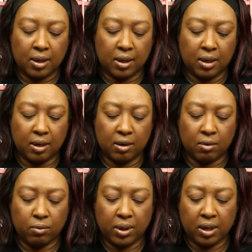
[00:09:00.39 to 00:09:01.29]
And
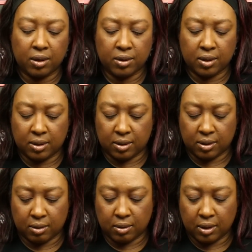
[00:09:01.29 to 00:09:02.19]
then what else
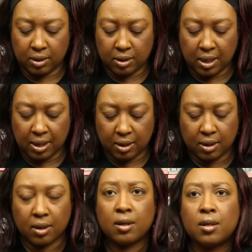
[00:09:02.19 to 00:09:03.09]
is, it's like,
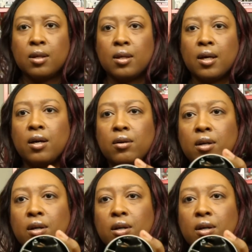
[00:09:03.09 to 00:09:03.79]
I don't